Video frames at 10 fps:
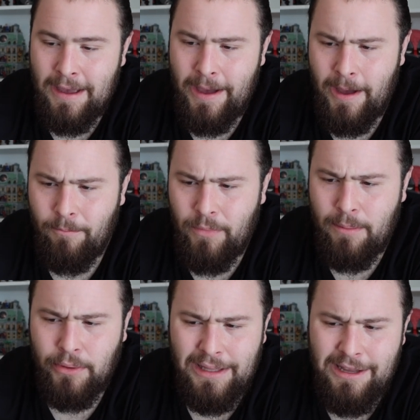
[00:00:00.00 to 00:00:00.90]
Um, I
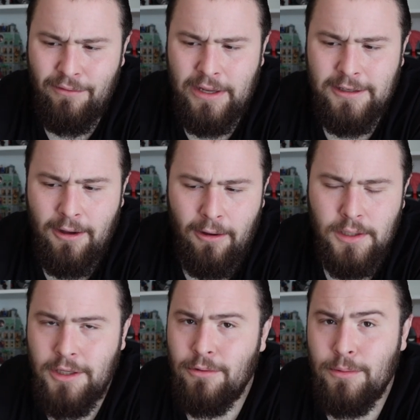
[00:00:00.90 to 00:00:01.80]
believe he's
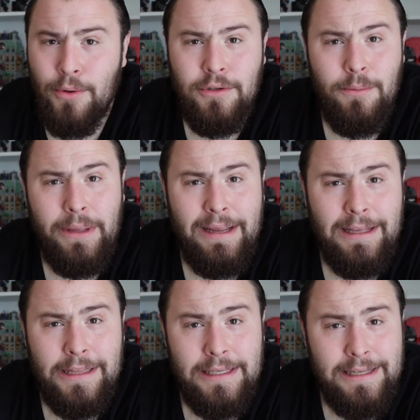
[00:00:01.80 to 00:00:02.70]
also supposed to be
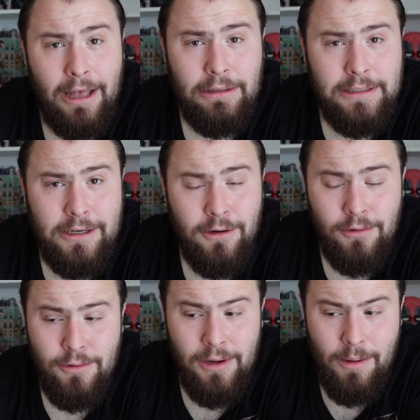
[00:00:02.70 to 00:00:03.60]
in the Skeleton
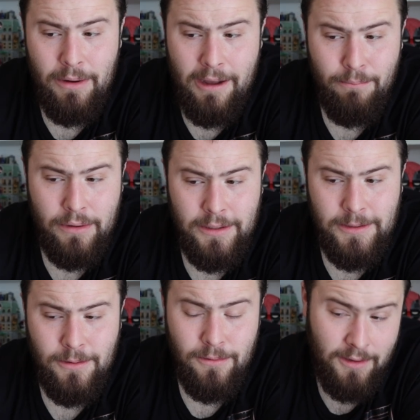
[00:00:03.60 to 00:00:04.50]
Crew coming up pretty
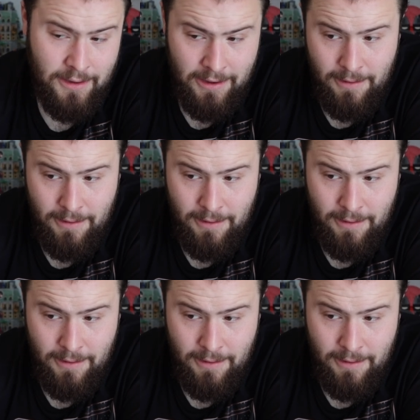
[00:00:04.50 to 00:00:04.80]
soon,